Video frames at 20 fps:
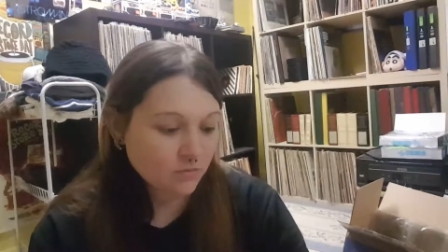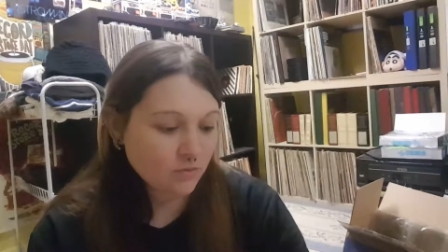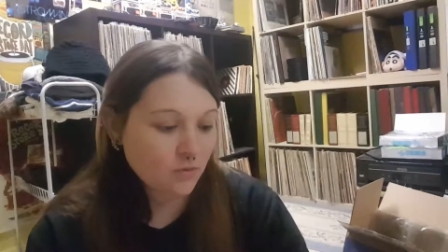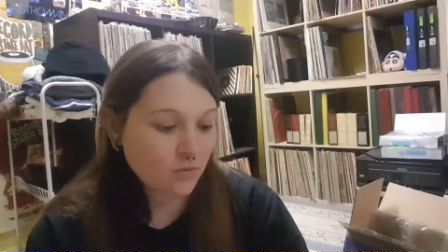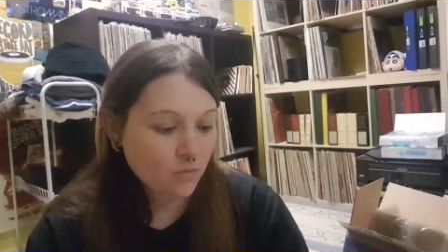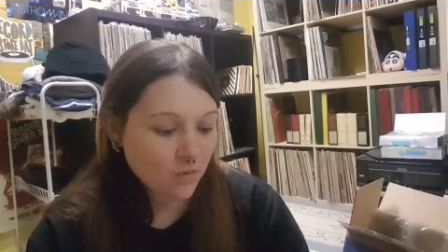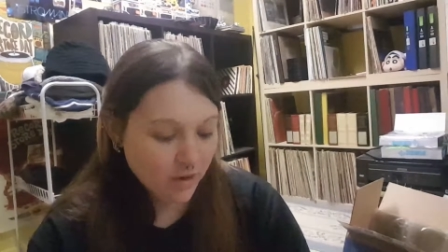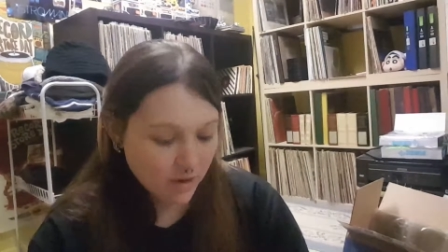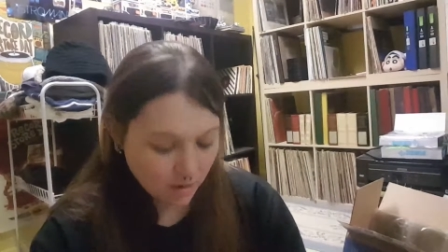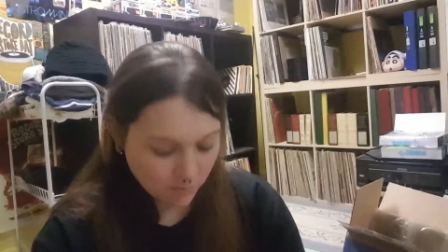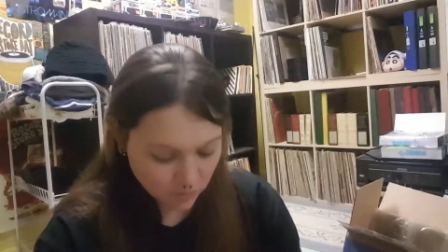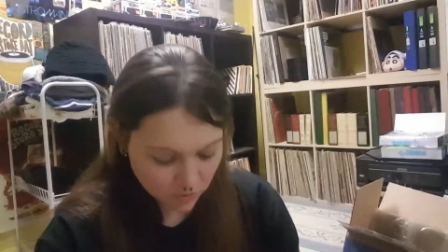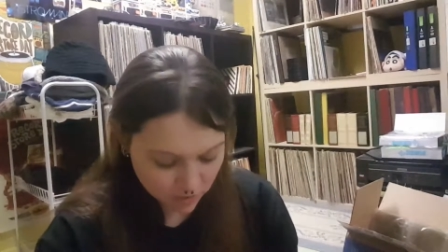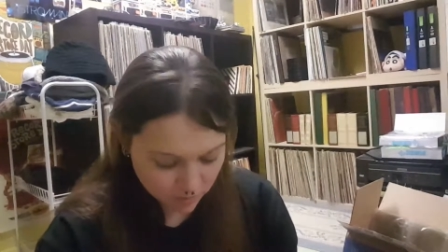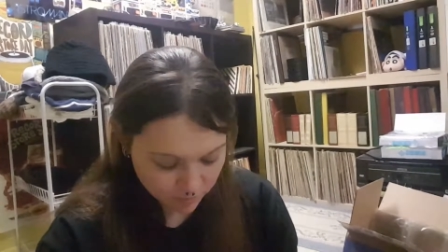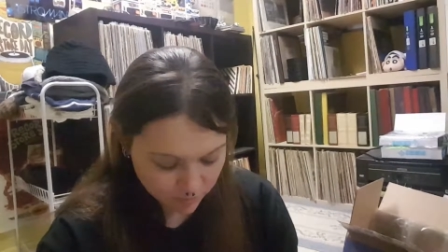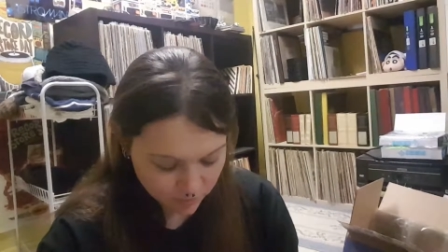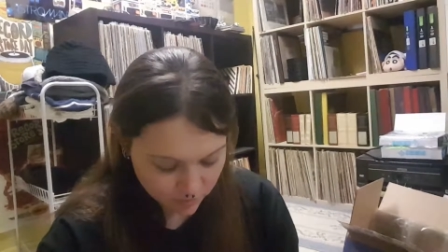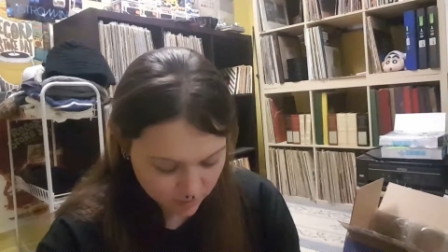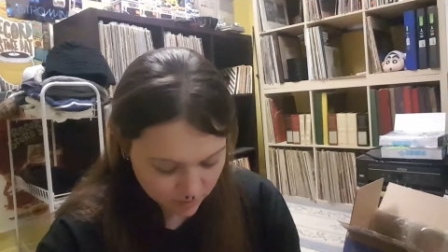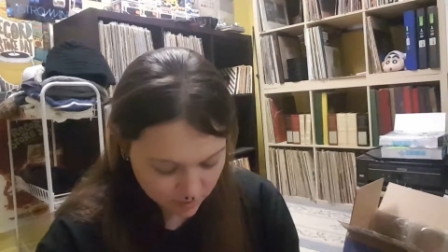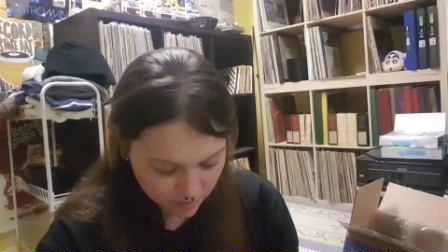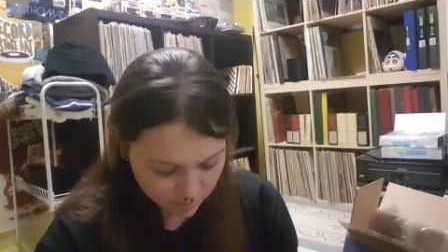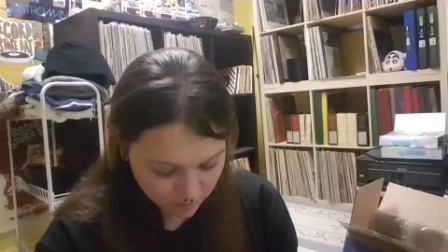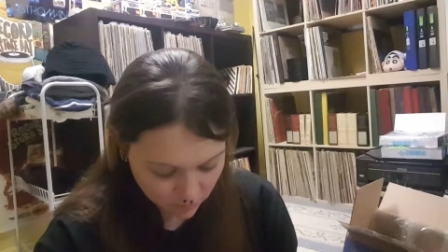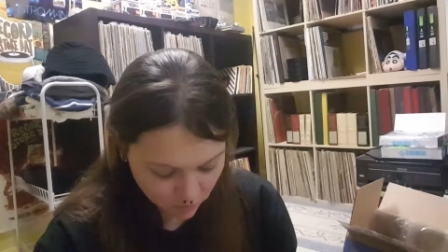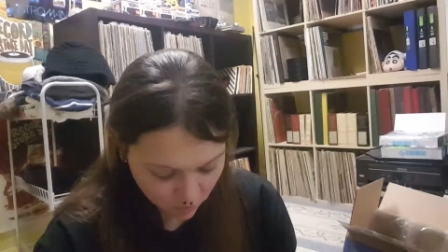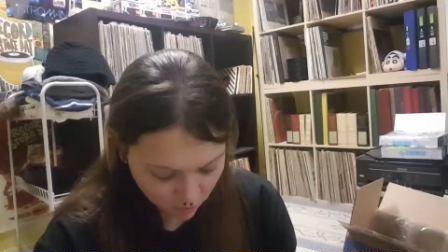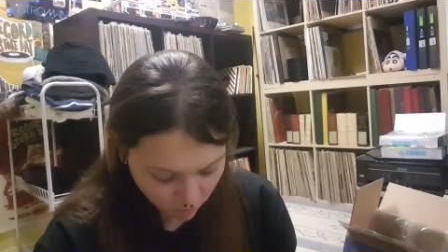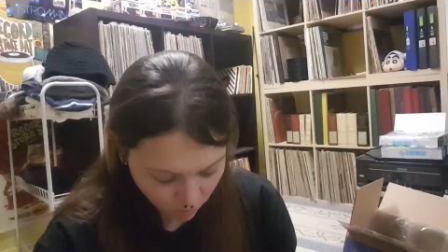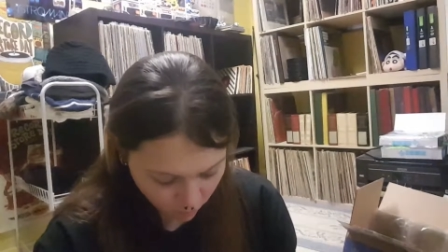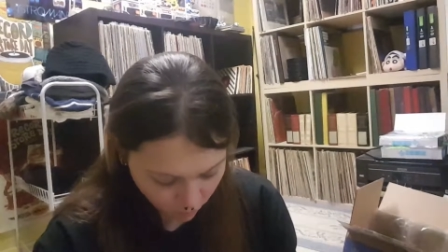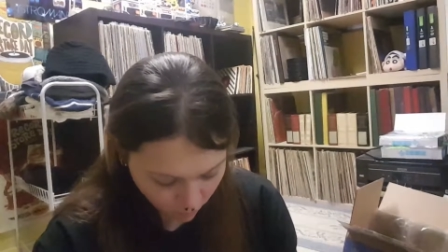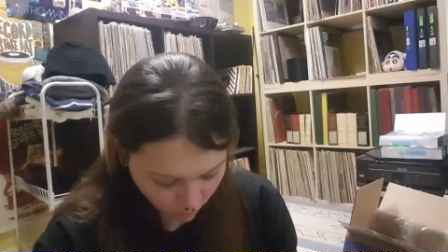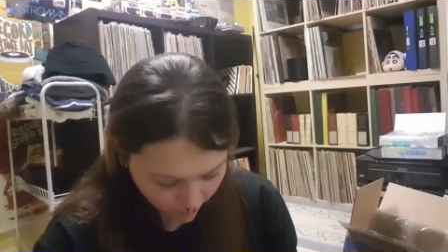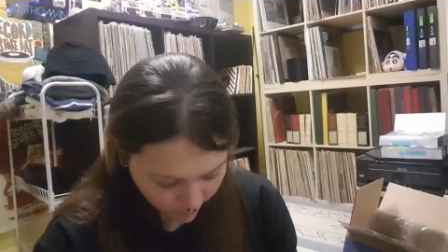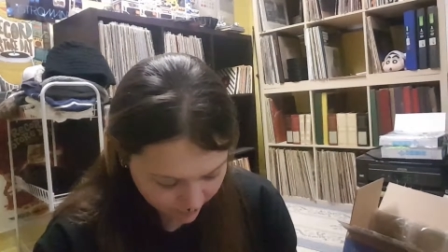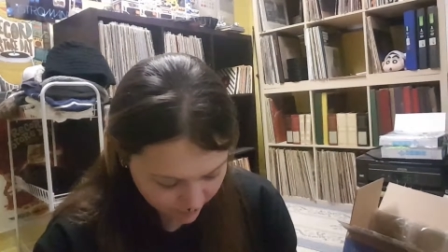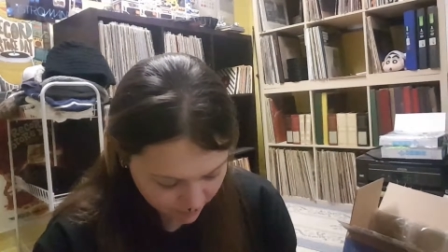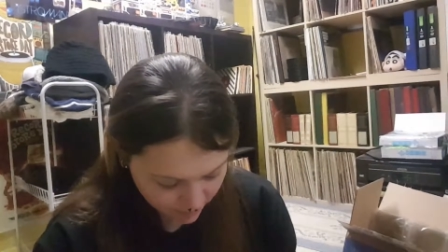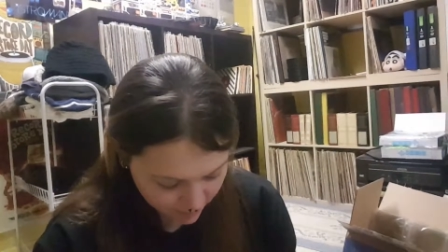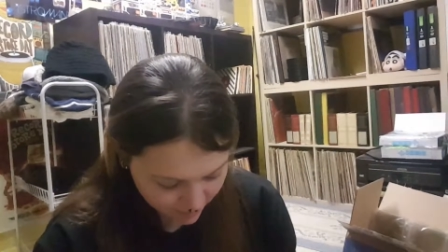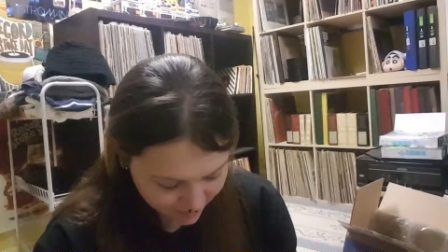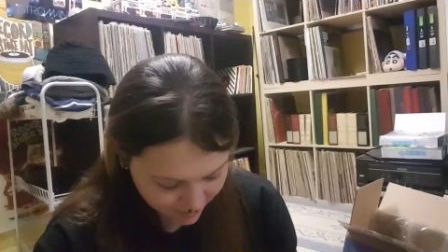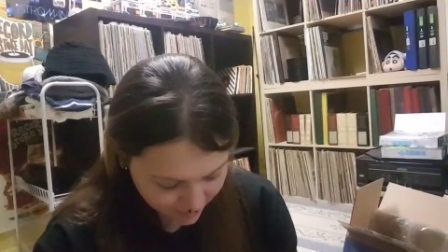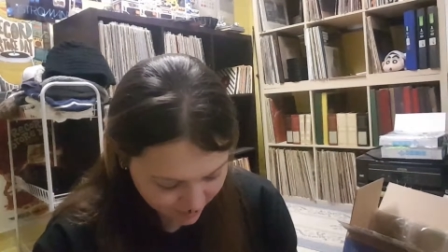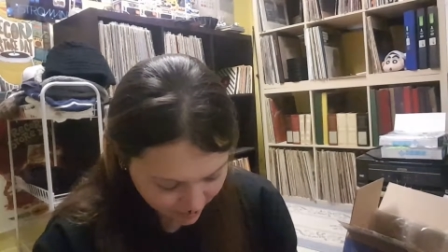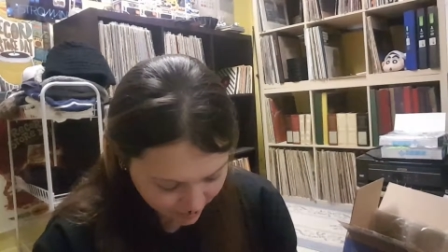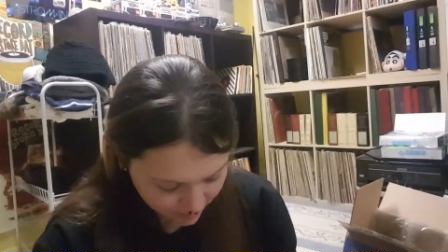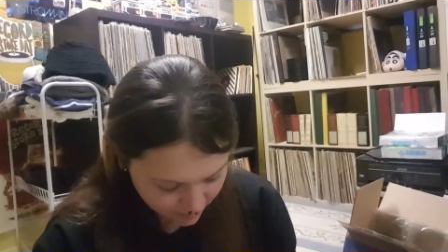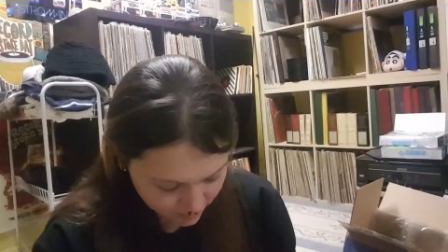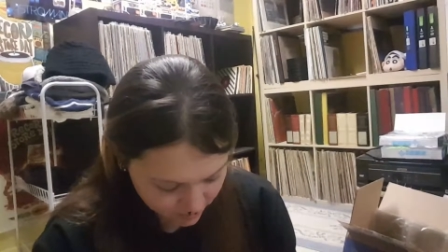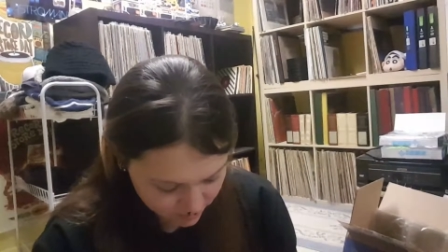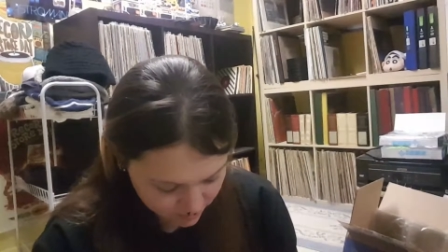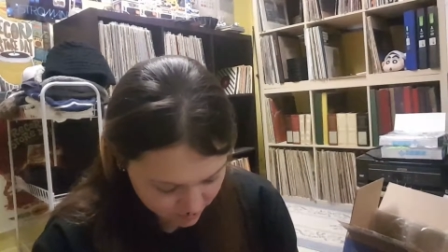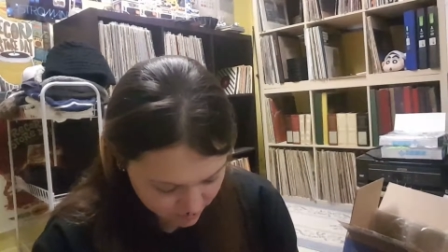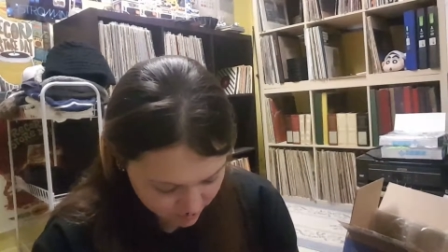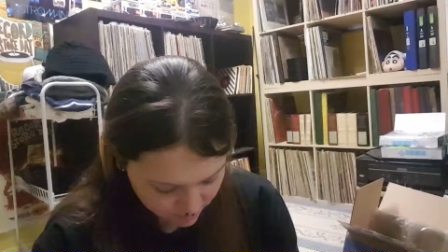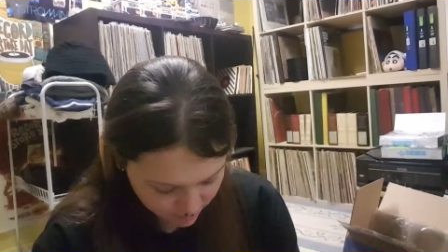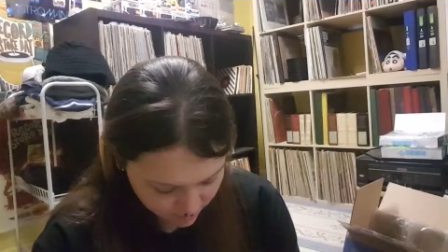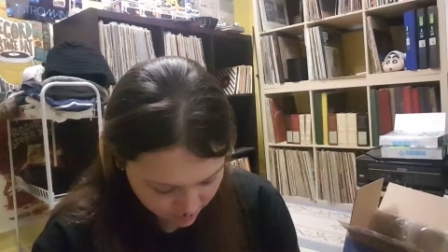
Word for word: know where I'm going to put him quite yet.